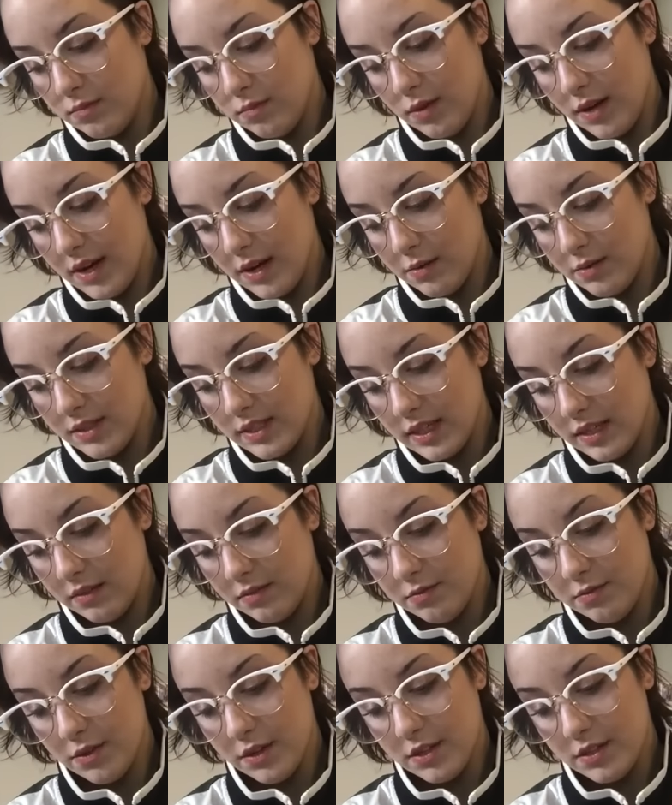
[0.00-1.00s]
When I was like
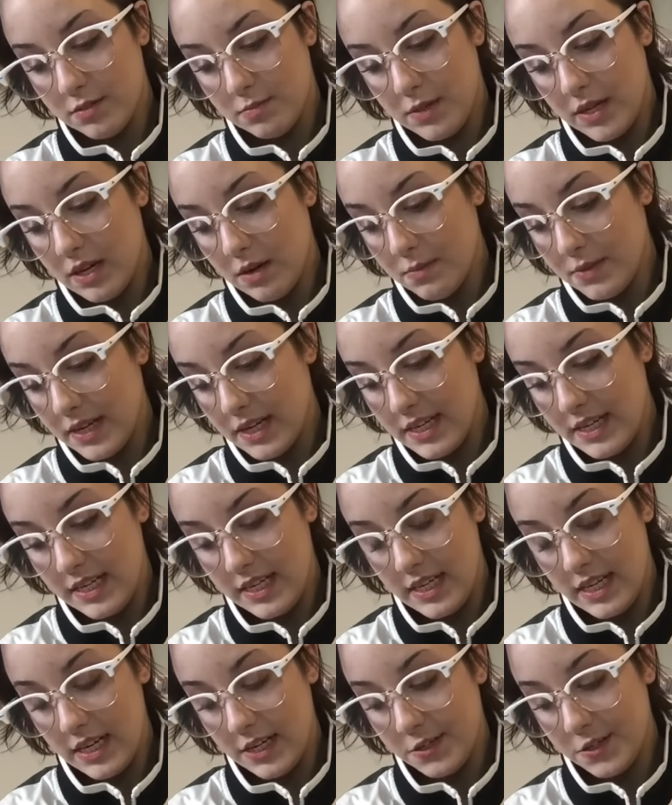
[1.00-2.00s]
first becoming a
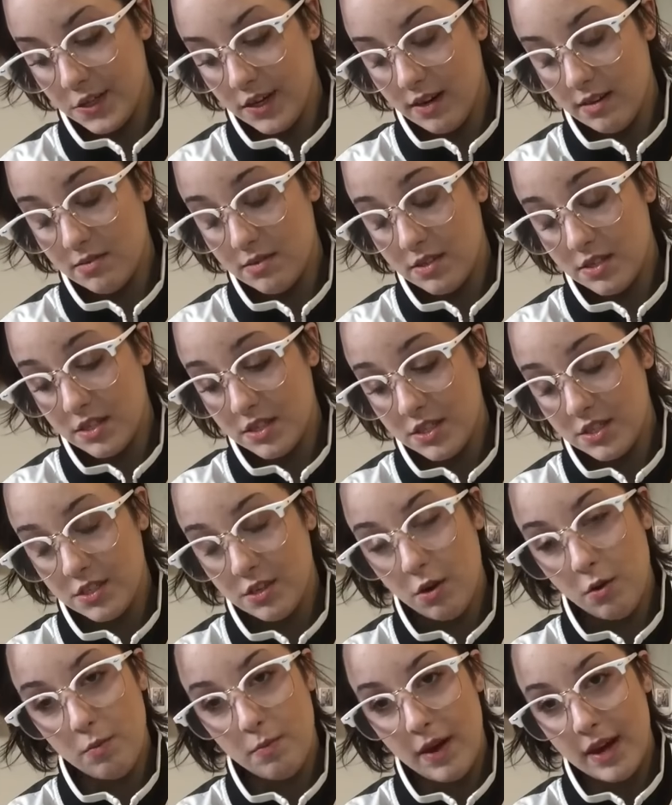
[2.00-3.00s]
teenager, I was just
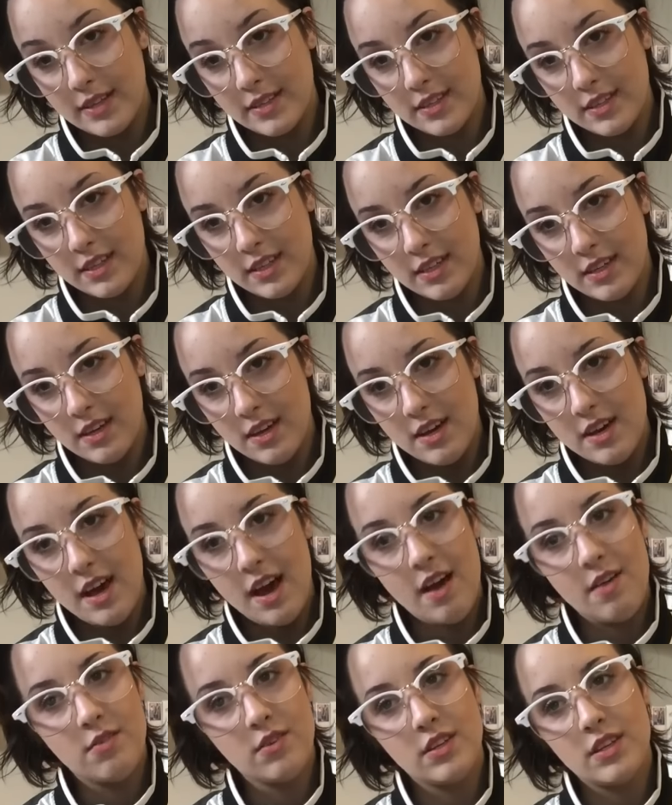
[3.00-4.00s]
so messy.
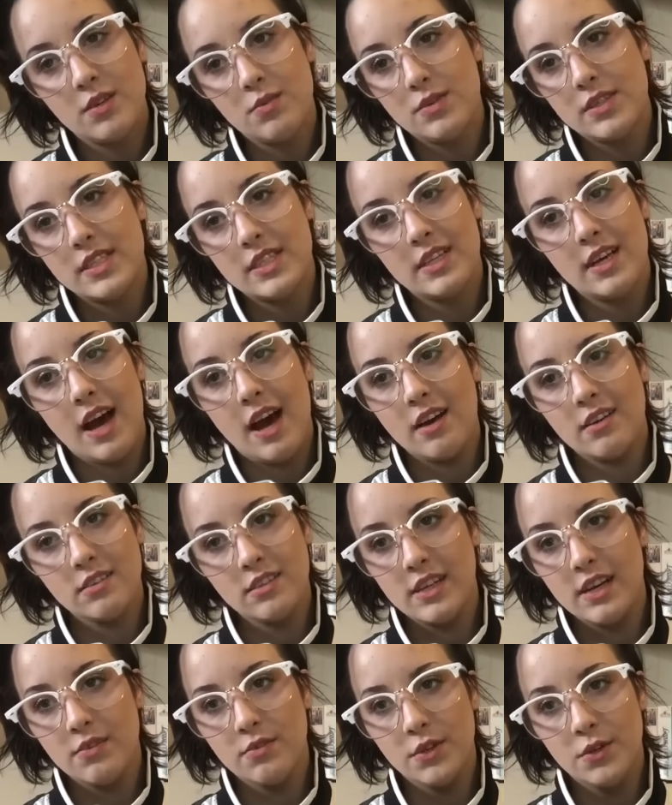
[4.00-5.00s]
Everything was
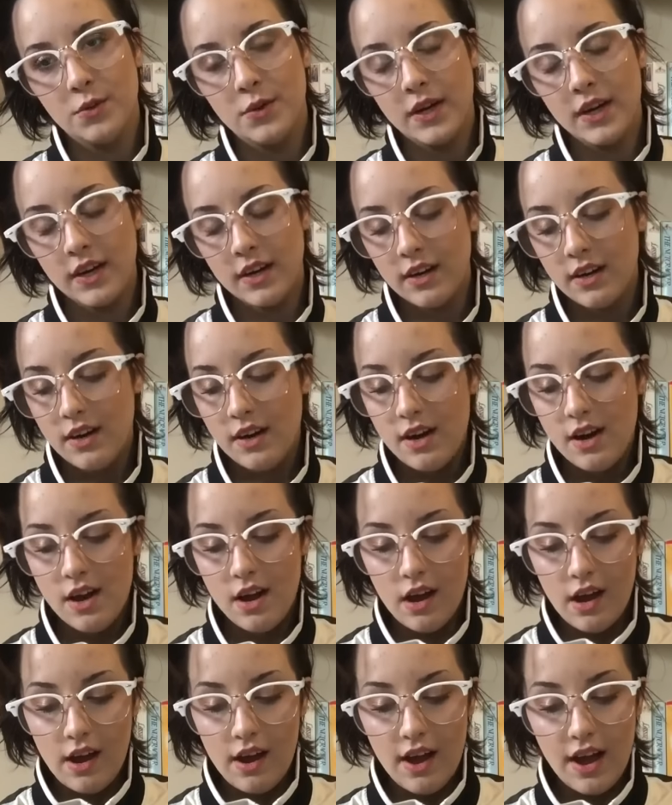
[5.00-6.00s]
scattered everywhere.
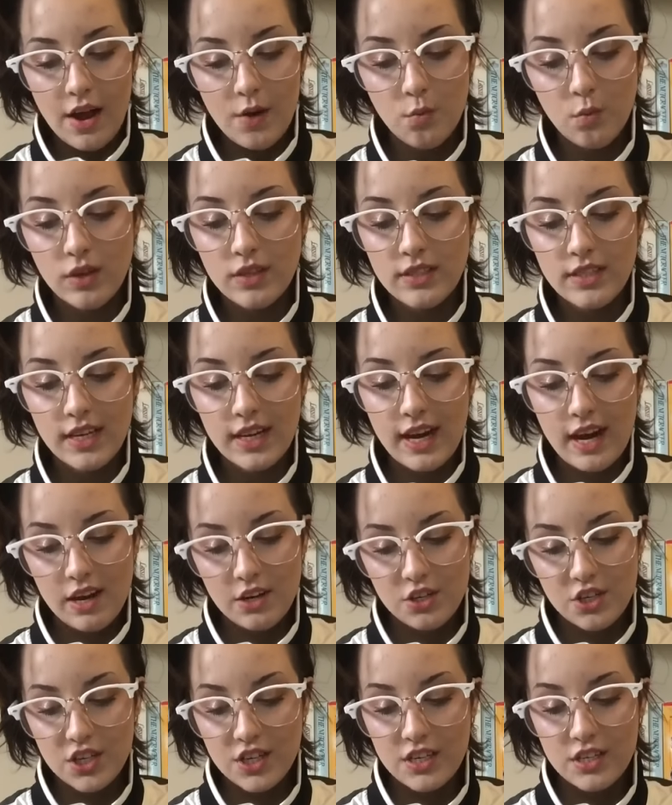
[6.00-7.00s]
And once I
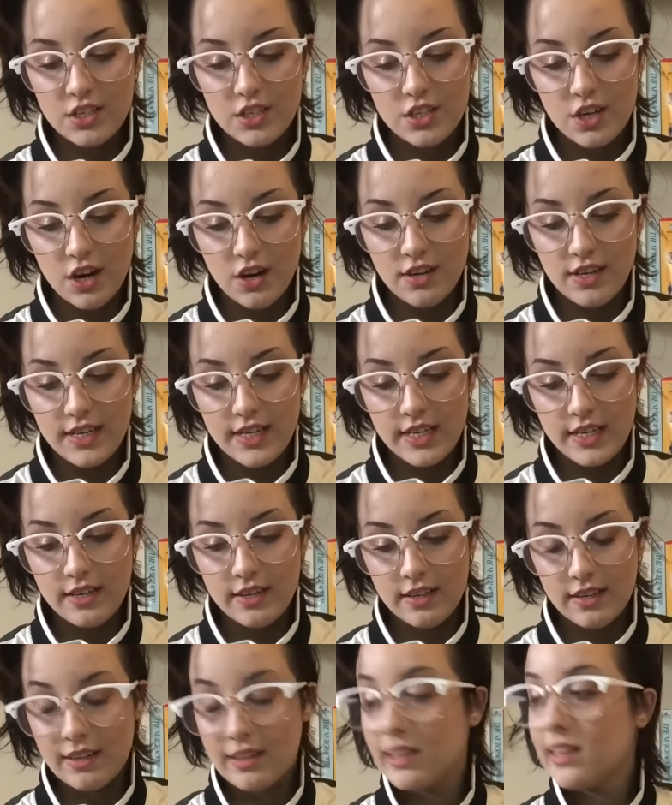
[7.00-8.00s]
actually started
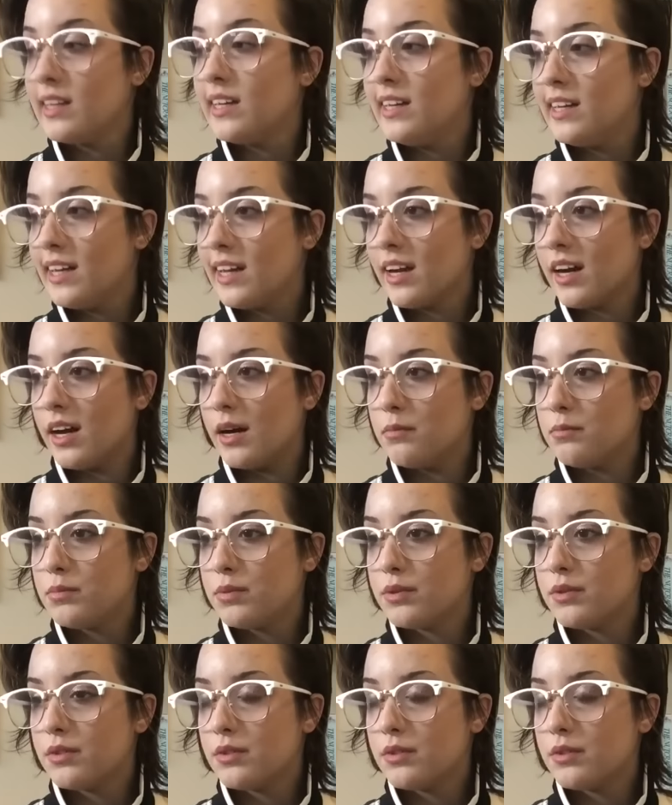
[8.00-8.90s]
cleaning up